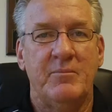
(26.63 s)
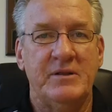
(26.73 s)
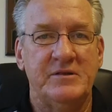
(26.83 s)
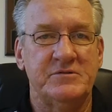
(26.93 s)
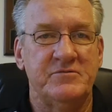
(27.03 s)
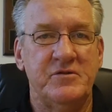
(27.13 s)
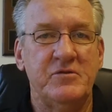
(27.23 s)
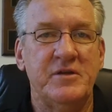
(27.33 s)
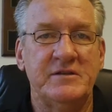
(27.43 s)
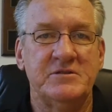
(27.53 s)
but there's a few
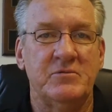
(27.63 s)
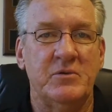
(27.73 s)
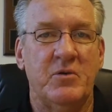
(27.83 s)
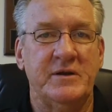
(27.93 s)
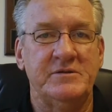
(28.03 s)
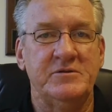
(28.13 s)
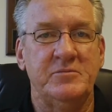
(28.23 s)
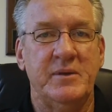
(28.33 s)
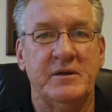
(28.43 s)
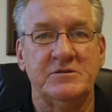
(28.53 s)
things that we want
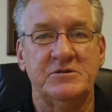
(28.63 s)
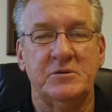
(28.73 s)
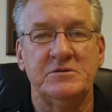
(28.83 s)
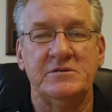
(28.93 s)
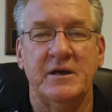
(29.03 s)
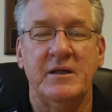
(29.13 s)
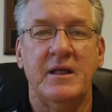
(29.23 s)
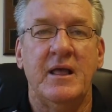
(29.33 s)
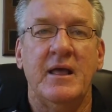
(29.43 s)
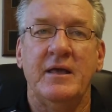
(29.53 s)
to be able to show and say,
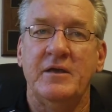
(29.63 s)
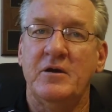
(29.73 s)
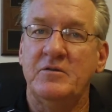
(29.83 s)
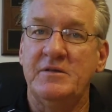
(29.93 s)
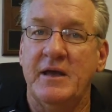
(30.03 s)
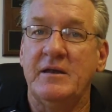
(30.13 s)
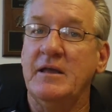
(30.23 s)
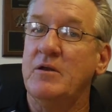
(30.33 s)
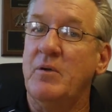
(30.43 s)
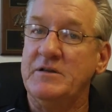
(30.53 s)
you know,
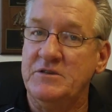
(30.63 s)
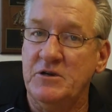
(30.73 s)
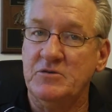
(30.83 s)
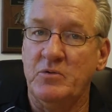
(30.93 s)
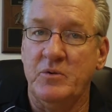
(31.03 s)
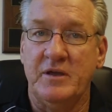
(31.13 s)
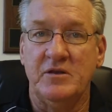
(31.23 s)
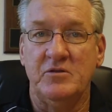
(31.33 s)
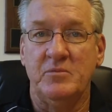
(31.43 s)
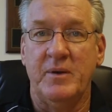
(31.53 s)
technique-wise, here's what we
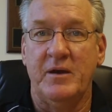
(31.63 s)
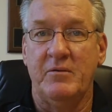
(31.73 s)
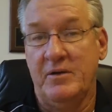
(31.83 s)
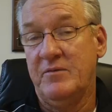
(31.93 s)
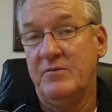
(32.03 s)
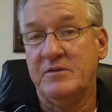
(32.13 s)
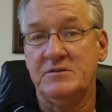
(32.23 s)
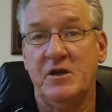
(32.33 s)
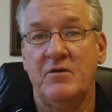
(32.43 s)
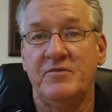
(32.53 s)
can do better. Even if
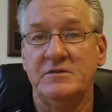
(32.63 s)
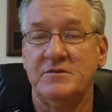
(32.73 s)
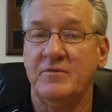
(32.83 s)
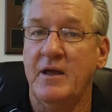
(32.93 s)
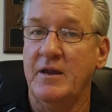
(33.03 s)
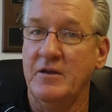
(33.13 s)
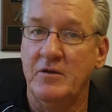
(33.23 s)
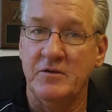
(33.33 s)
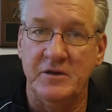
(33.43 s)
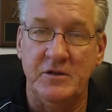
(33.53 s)
it's the offensive line, you
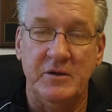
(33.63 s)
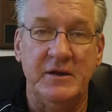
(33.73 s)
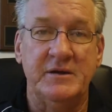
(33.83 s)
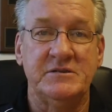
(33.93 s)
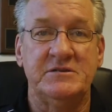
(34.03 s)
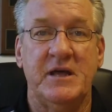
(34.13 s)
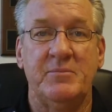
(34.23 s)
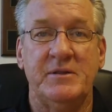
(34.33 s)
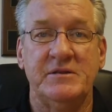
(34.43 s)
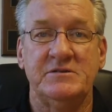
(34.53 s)
know, you needed to
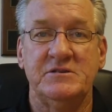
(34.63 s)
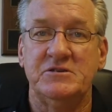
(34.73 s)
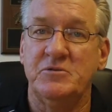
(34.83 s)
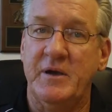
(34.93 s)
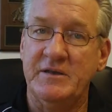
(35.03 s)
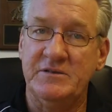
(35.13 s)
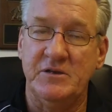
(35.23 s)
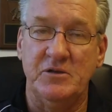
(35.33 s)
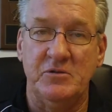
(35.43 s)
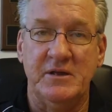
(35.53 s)
step in this
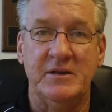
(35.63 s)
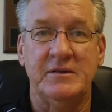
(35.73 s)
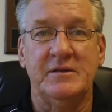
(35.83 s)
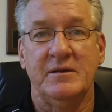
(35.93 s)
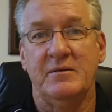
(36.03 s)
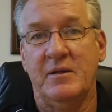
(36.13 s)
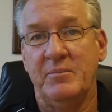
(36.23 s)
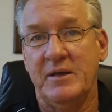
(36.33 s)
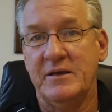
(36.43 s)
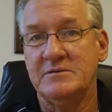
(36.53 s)
situation, you didn't,
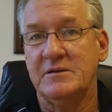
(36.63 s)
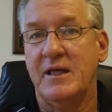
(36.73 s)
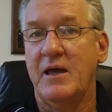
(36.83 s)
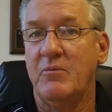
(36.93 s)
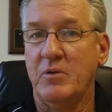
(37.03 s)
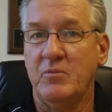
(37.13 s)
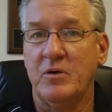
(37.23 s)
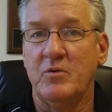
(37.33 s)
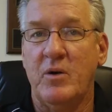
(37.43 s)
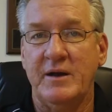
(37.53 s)
and because of that, we
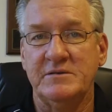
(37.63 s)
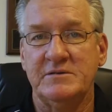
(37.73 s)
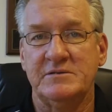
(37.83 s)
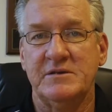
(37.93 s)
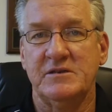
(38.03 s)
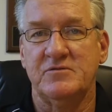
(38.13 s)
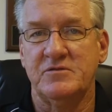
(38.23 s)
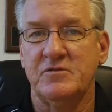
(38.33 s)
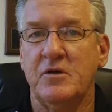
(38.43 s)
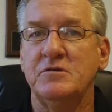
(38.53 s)
weren't quite as successful.
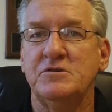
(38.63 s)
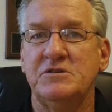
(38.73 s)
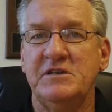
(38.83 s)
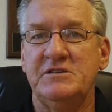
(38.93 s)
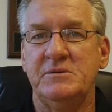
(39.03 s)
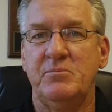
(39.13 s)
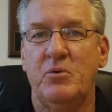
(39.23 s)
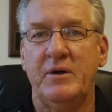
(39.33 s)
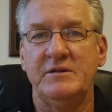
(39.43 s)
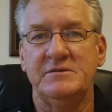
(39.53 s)
So those are teaching
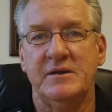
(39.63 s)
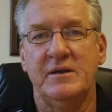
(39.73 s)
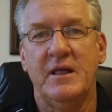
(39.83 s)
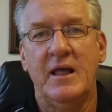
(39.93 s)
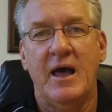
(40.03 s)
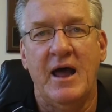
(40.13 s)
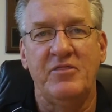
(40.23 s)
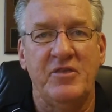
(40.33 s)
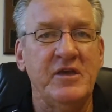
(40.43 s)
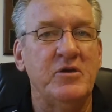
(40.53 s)
points, and I
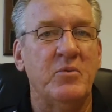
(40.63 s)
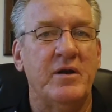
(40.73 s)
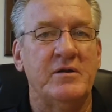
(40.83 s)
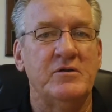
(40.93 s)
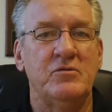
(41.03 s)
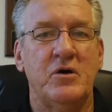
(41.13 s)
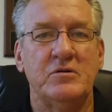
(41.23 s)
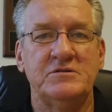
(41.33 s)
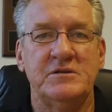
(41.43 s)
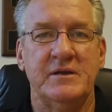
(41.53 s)
think you want to do
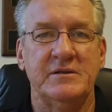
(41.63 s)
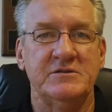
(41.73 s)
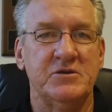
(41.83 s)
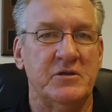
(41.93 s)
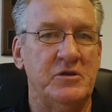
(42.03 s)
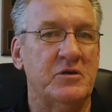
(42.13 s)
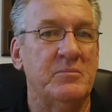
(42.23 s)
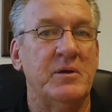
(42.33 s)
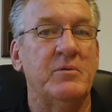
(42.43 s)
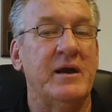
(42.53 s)
those and so that you
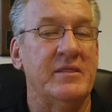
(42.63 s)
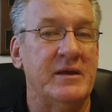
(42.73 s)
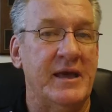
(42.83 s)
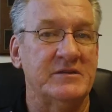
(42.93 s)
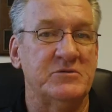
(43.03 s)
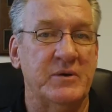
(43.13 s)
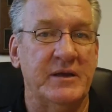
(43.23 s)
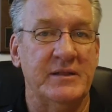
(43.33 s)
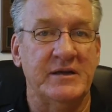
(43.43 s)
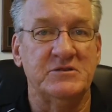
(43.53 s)
can be ready the next
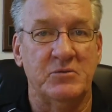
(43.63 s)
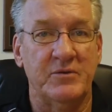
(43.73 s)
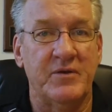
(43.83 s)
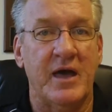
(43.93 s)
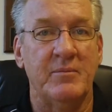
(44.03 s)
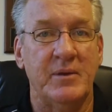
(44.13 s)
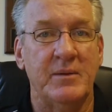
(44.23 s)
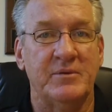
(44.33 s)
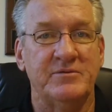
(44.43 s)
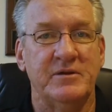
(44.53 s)
week, and that's what we've got to be
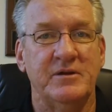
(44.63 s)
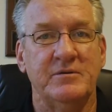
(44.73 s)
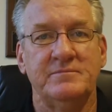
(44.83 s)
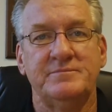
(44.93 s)
able to do.